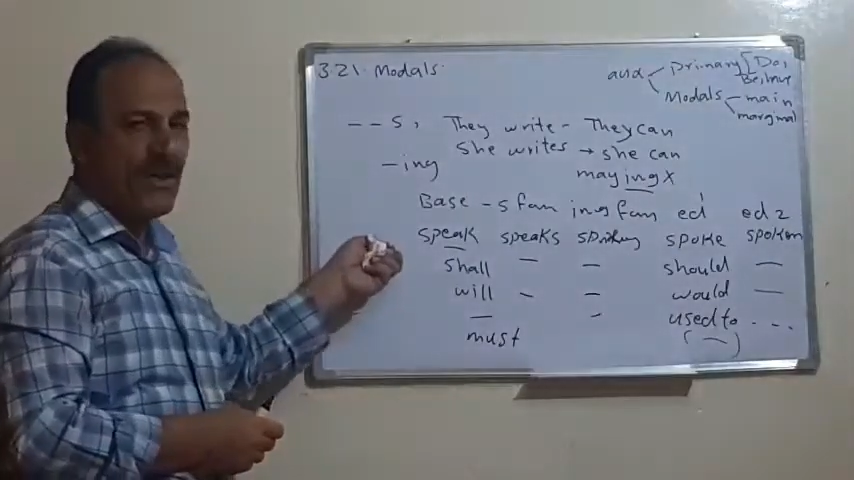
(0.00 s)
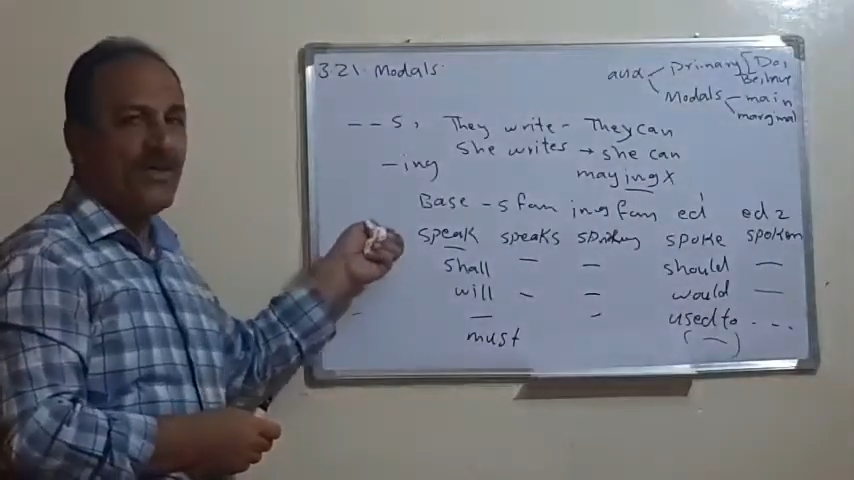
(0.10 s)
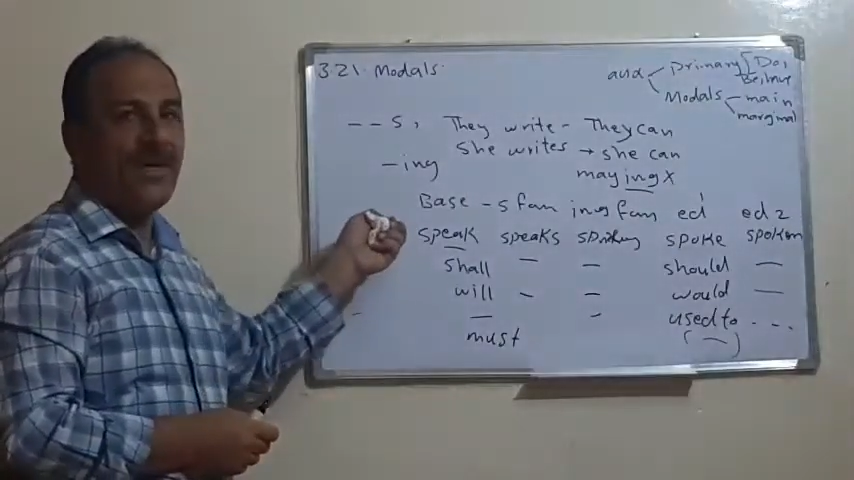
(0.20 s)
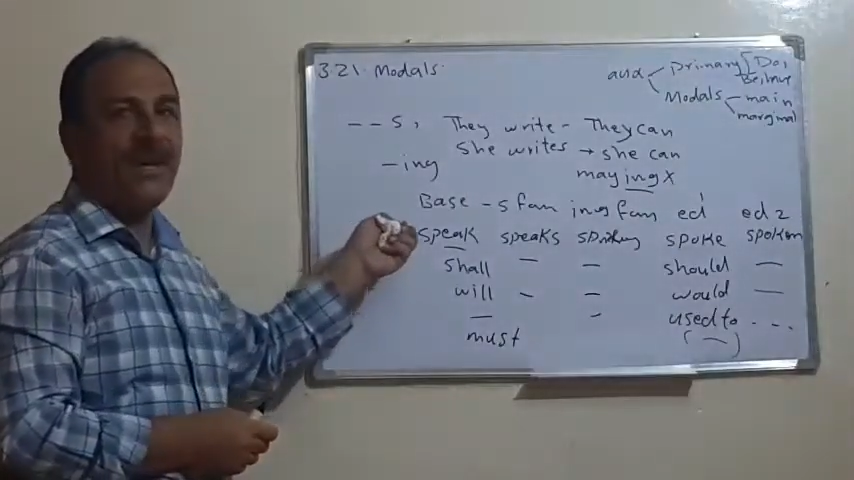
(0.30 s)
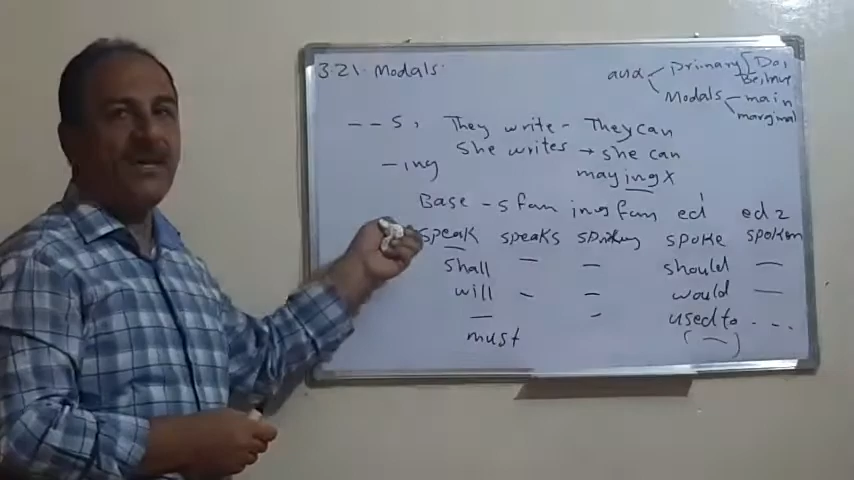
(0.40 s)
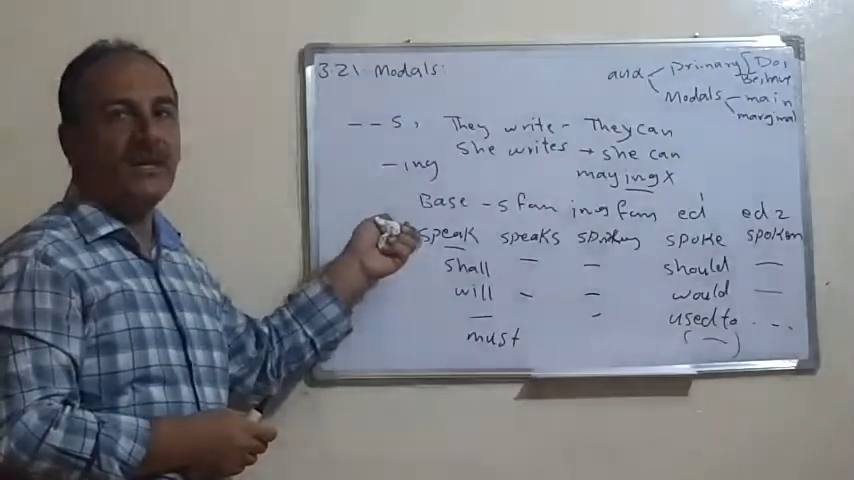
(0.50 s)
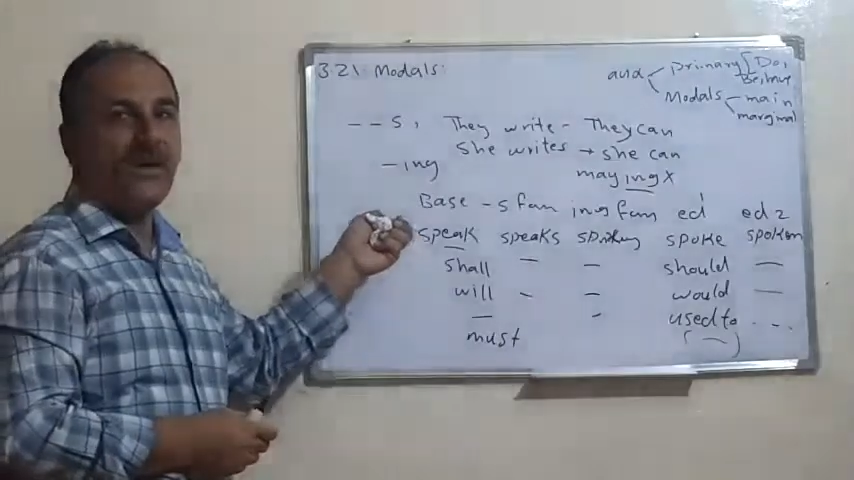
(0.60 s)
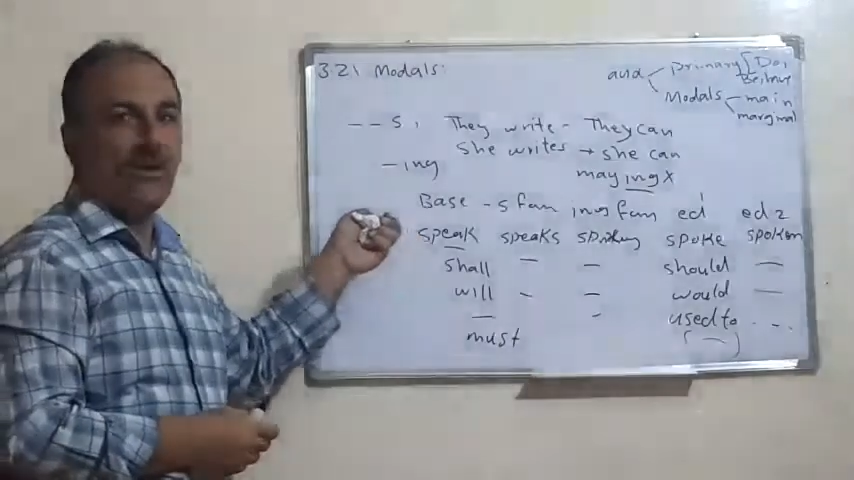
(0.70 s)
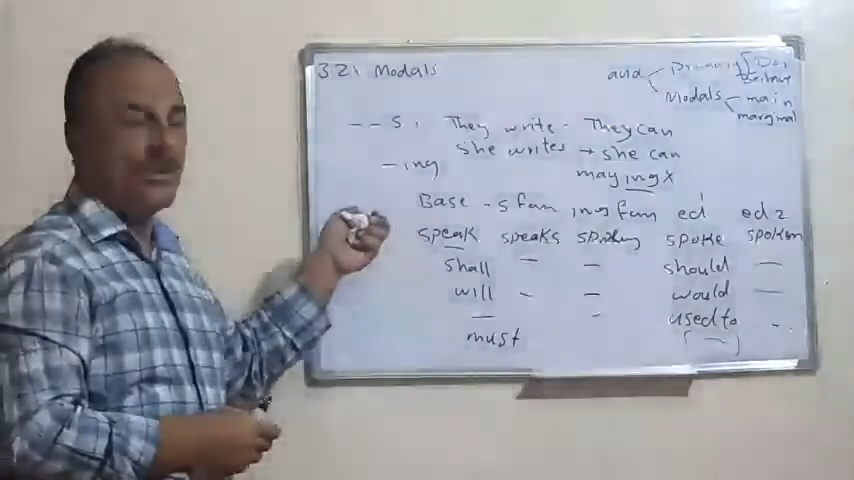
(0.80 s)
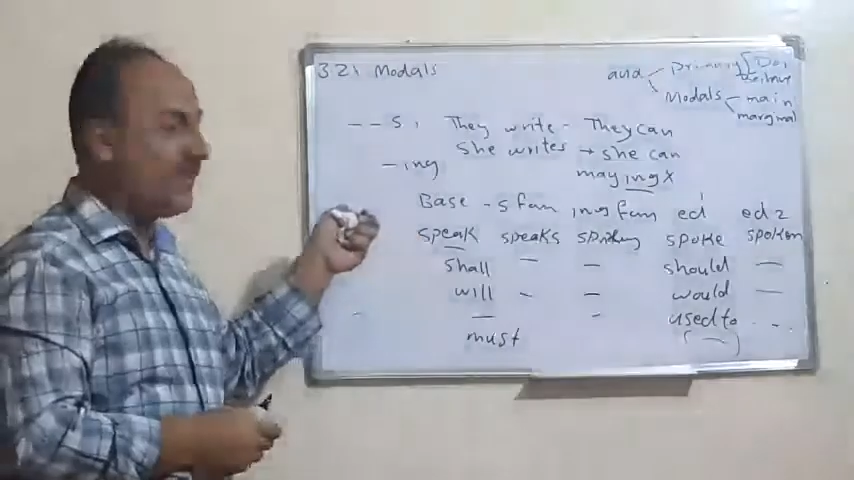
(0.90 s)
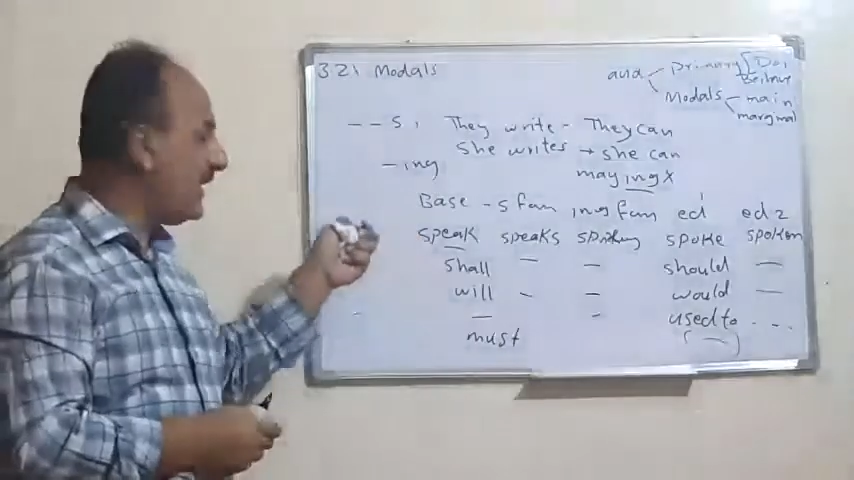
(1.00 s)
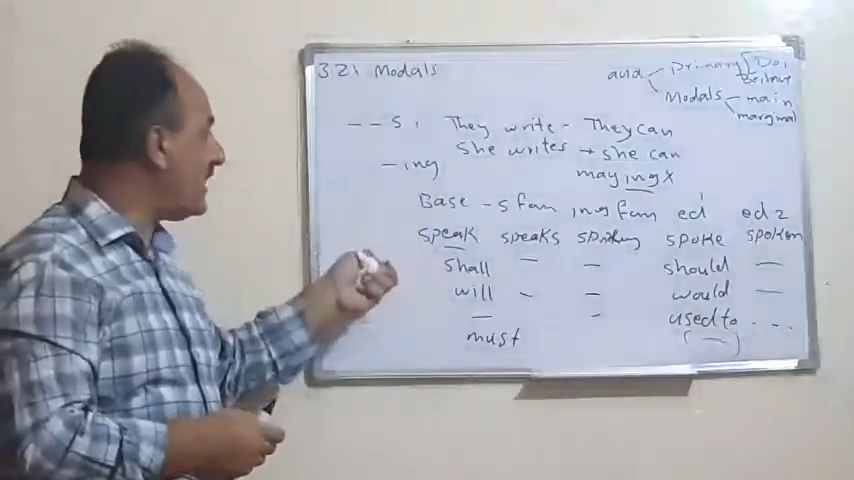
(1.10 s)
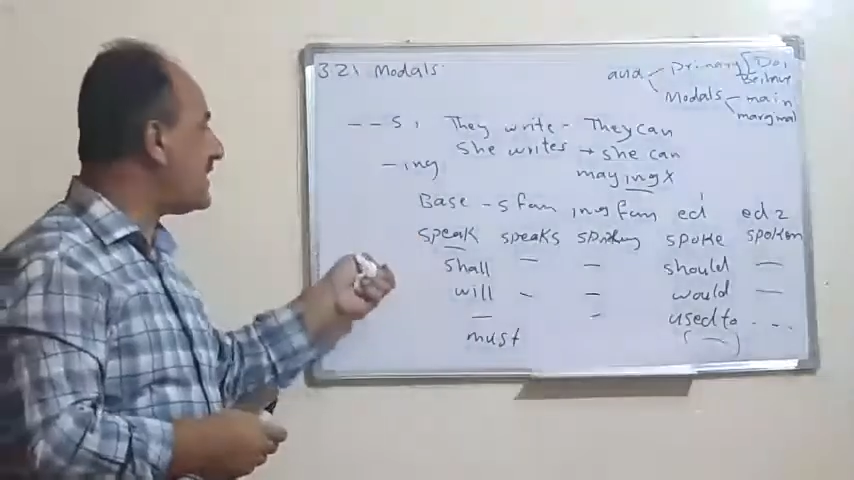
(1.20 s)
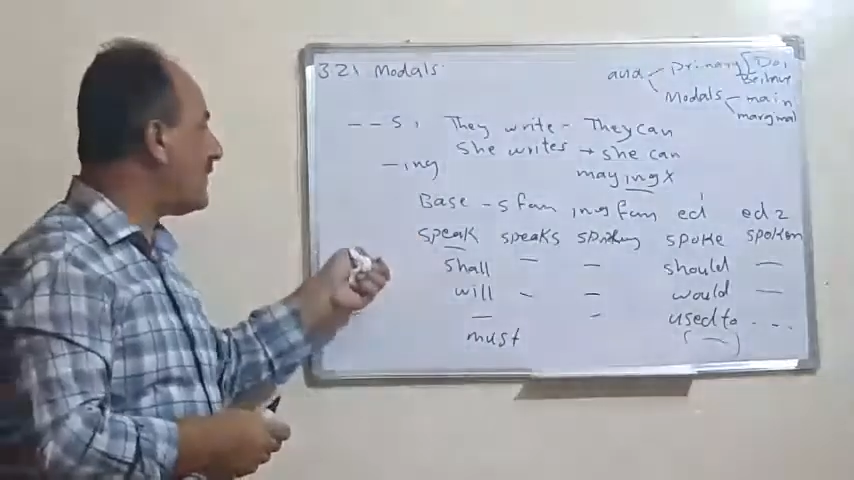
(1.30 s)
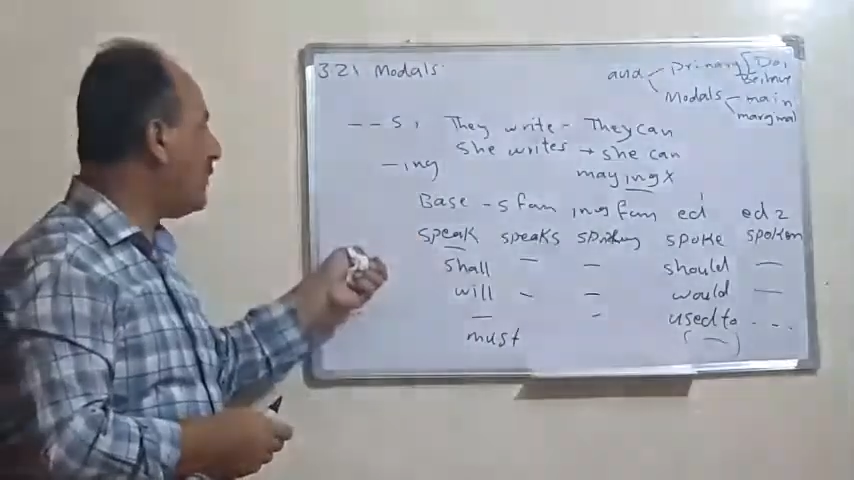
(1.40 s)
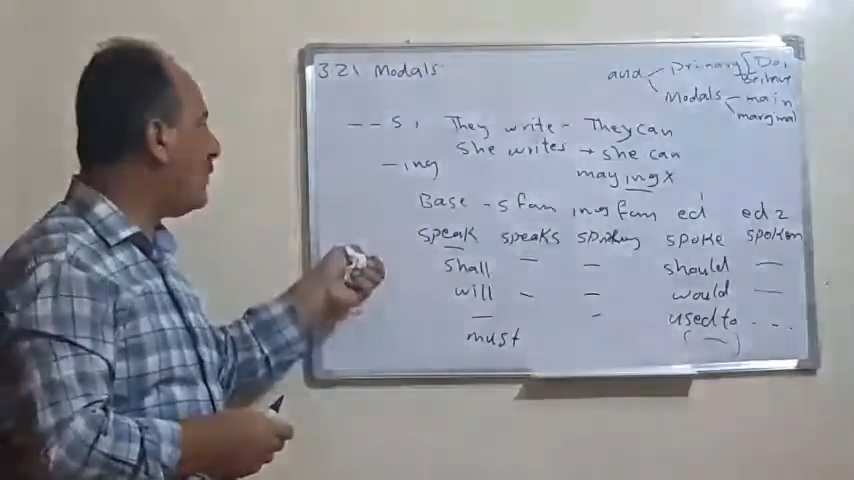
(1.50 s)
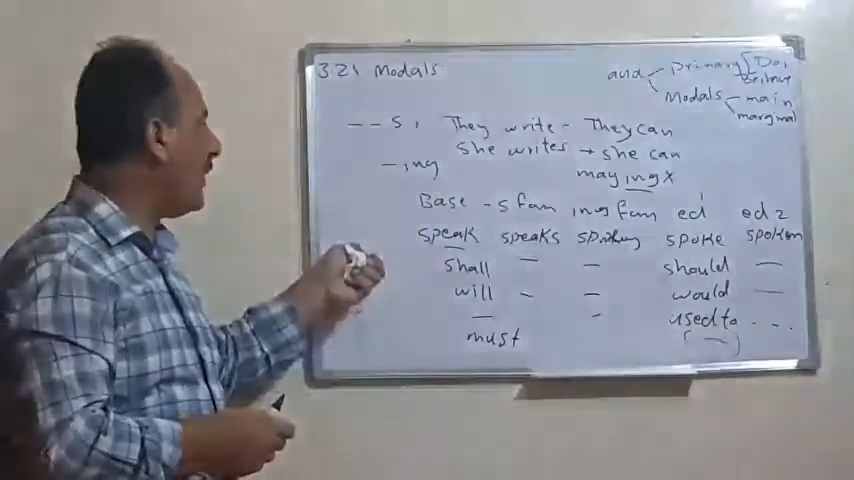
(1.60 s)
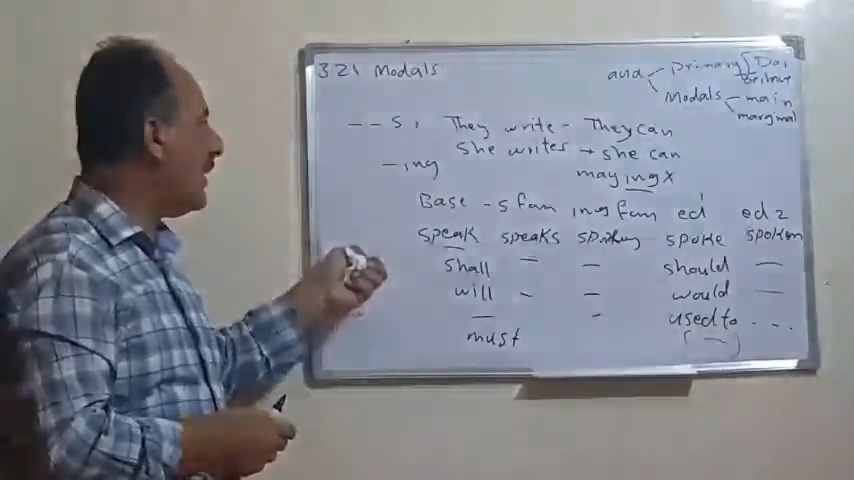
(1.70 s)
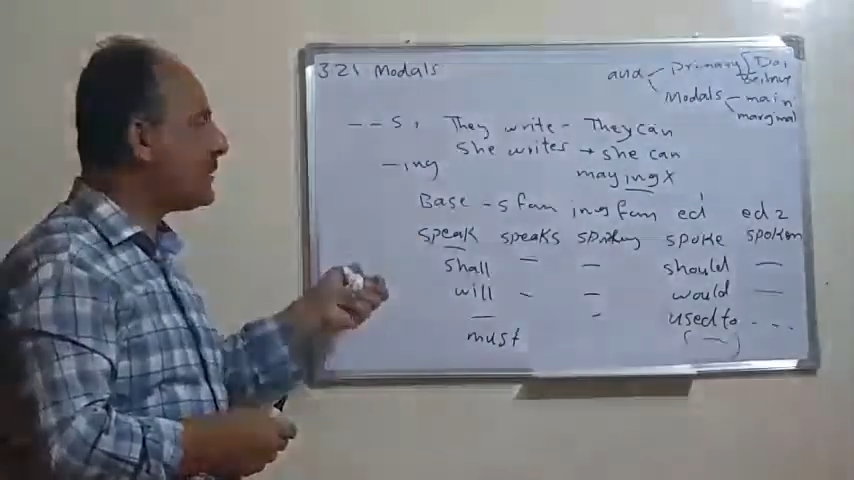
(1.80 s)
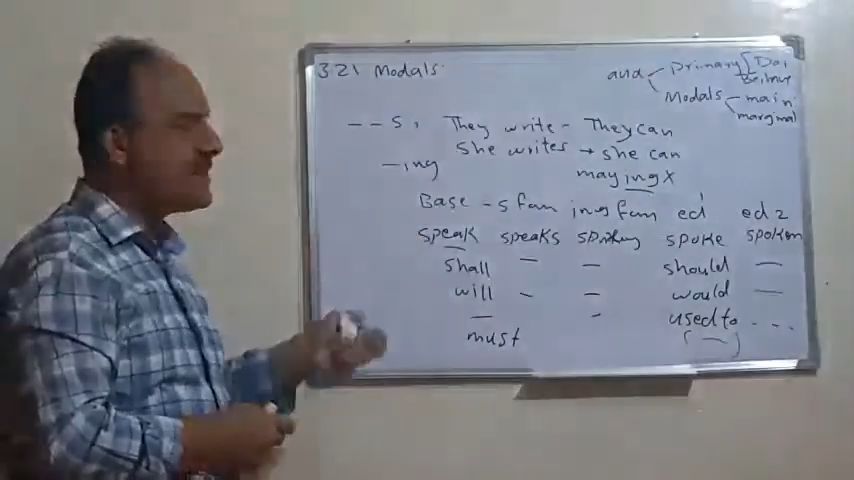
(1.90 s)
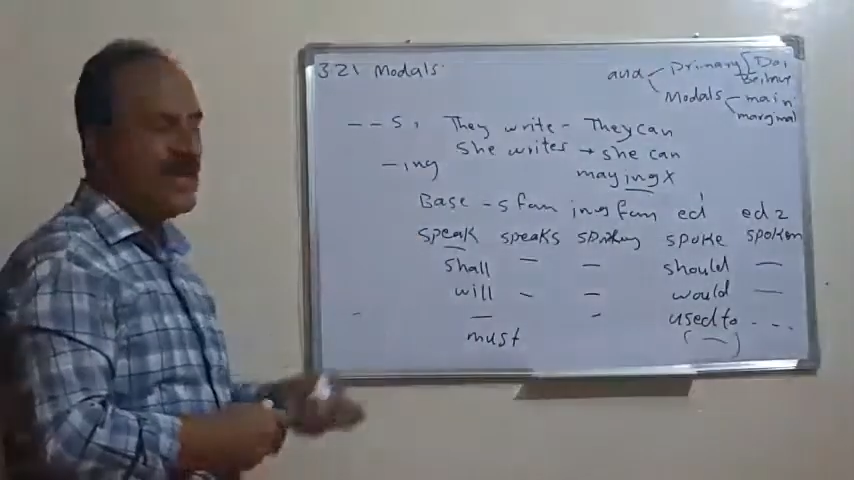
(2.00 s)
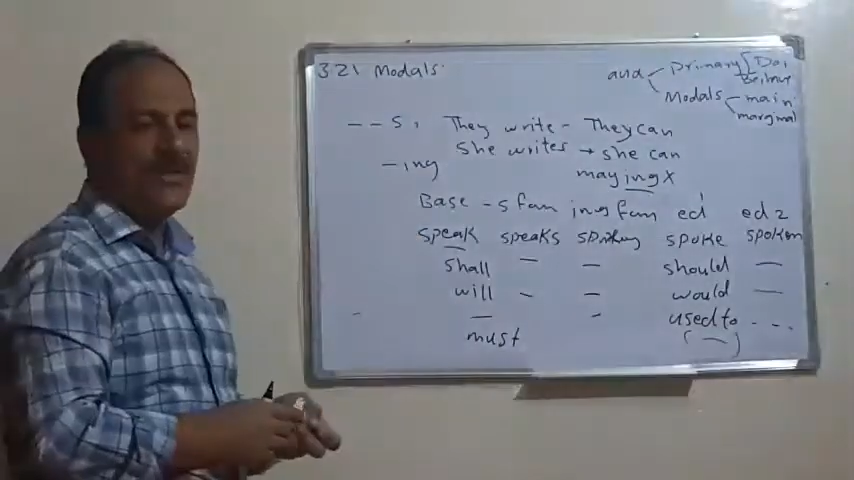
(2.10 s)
These verbs,